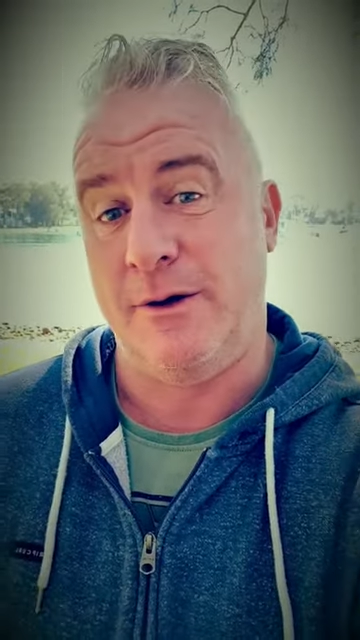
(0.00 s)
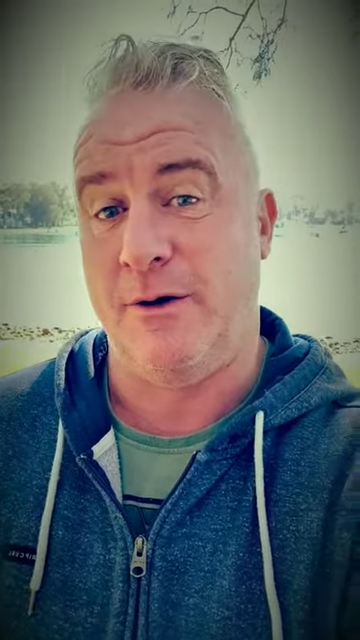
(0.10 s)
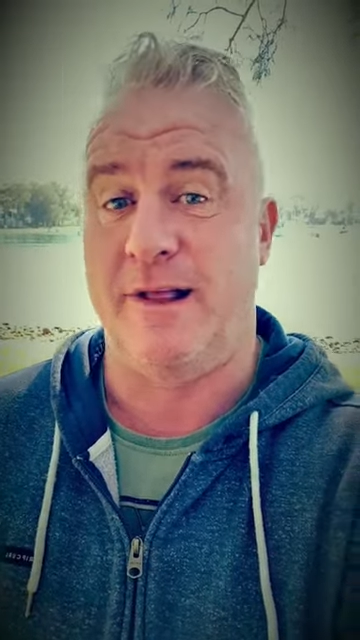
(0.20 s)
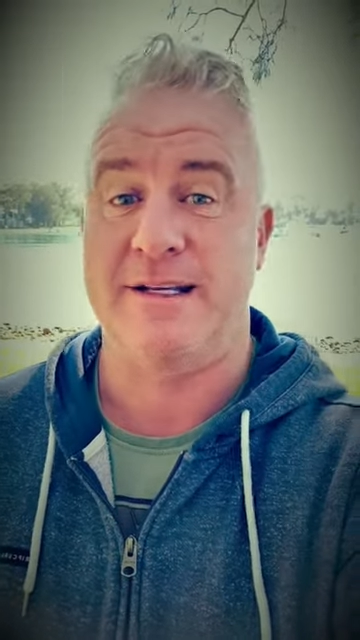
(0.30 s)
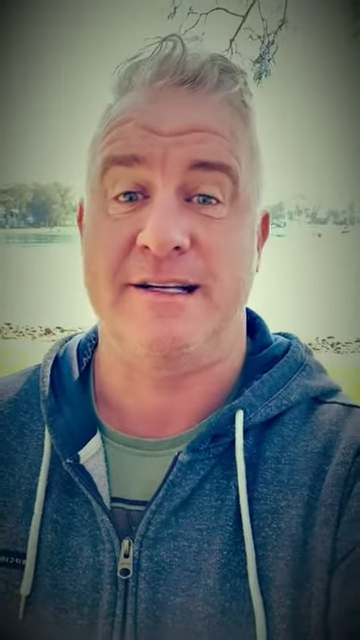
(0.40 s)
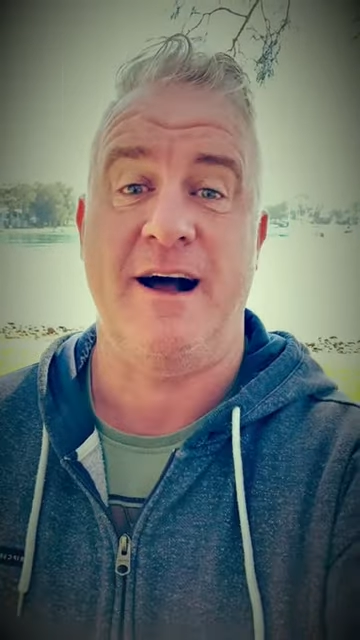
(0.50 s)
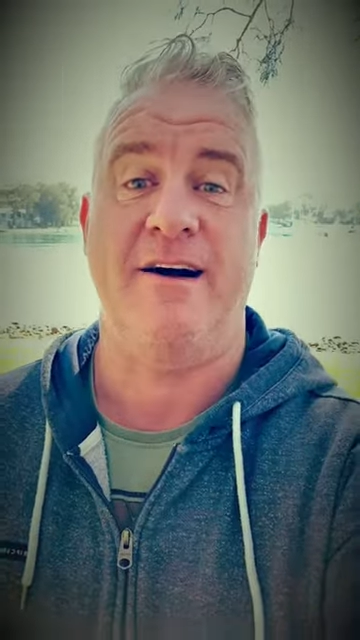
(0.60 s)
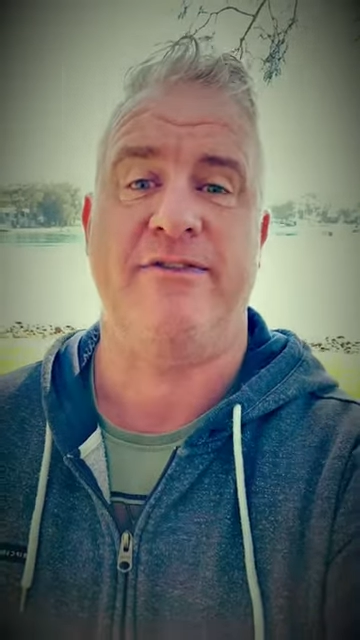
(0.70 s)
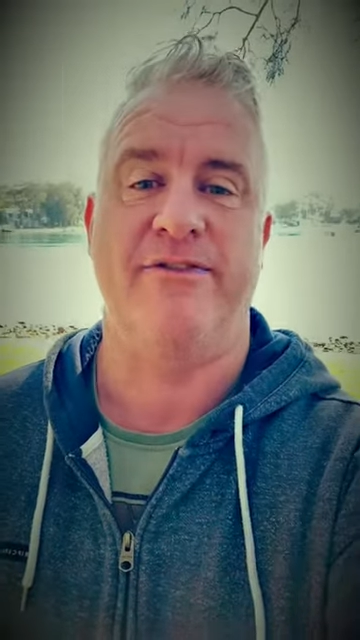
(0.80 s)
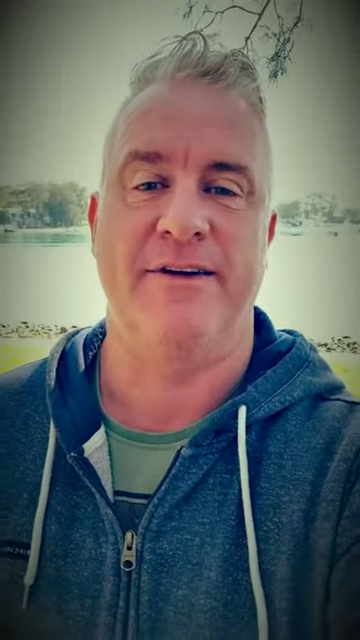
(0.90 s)
all their
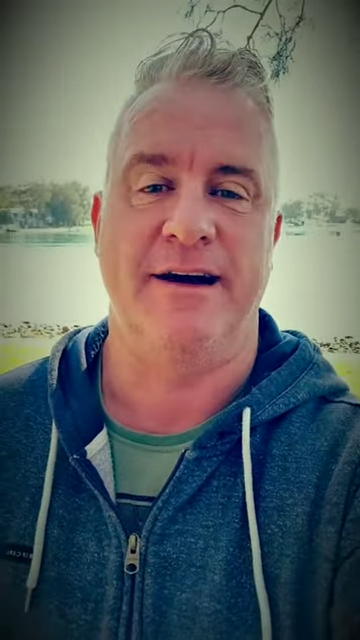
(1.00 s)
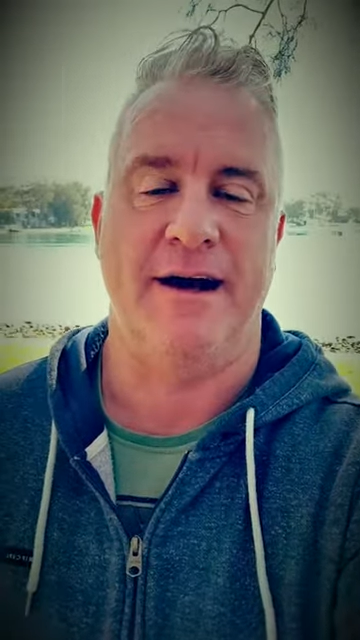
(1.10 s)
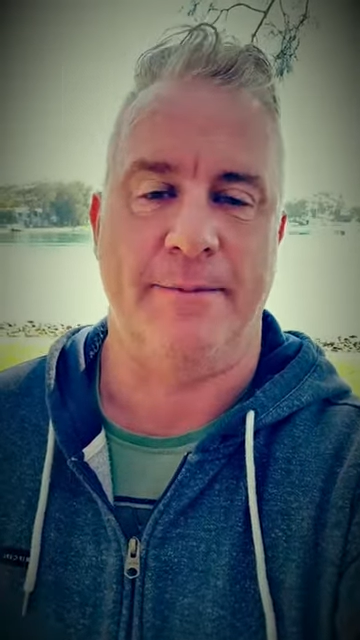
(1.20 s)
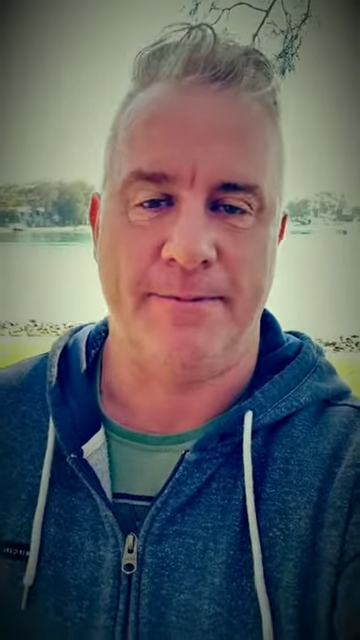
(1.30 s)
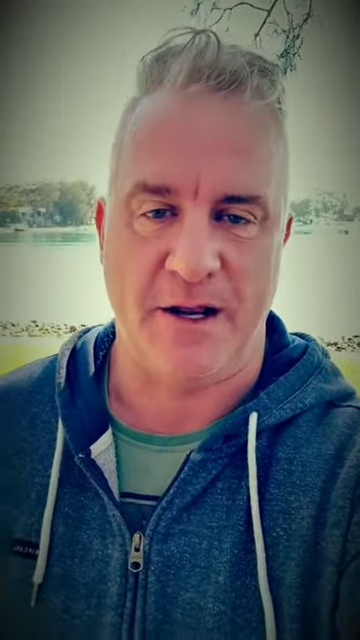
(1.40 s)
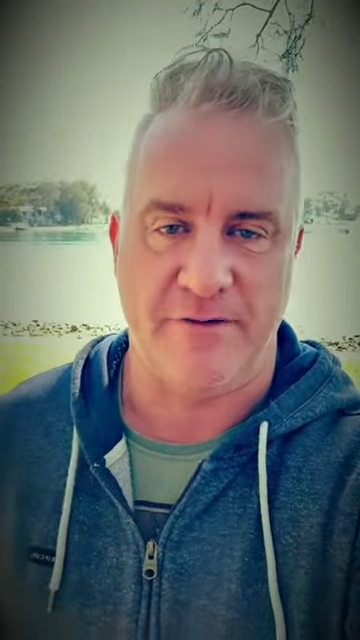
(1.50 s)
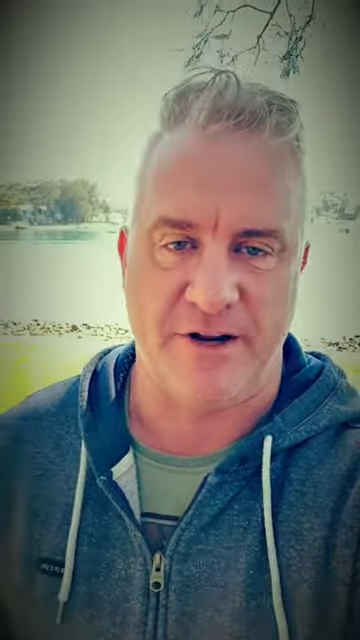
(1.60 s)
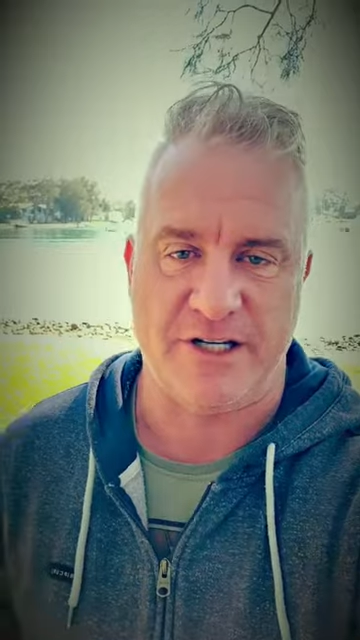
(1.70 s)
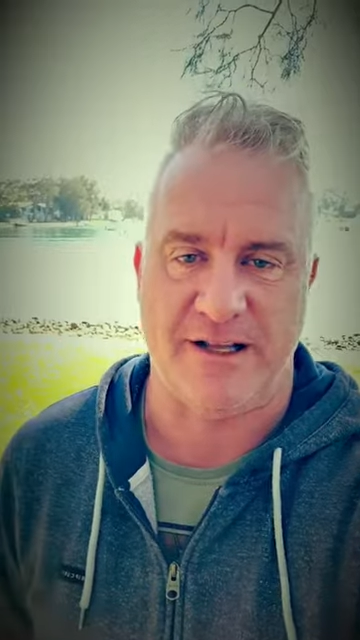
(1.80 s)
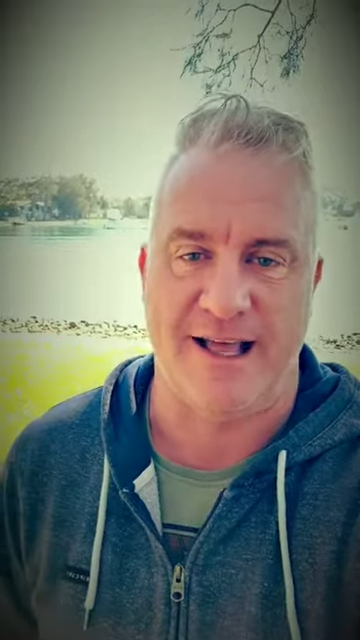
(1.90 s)
stuff, you know,
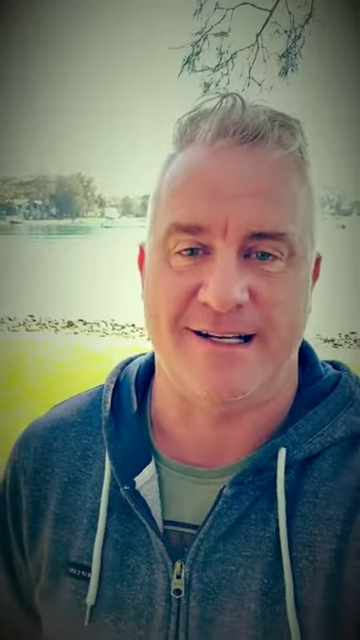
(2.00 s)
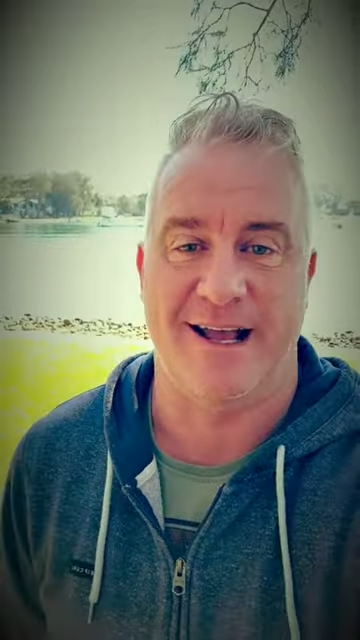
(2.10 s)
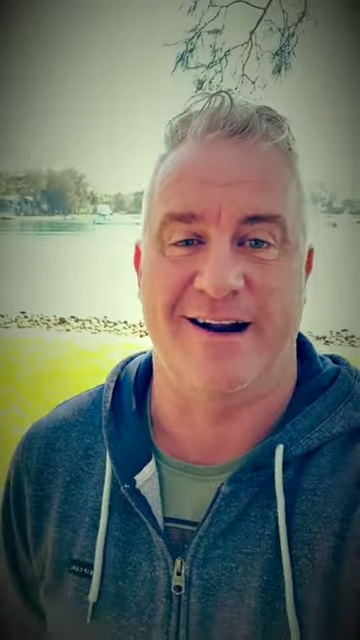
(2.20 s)
eventually that's